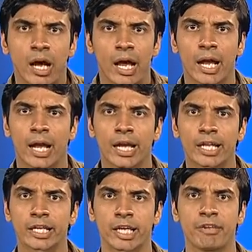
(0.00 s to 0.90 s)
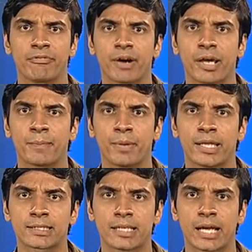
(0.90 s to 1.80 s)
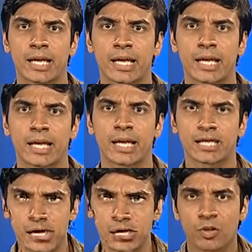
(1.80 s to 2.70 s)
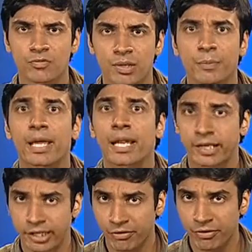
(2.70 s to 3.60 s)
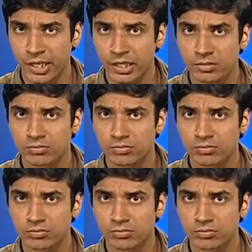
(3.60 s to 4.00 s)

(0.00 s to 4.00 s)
and if I place the absence of some electric field,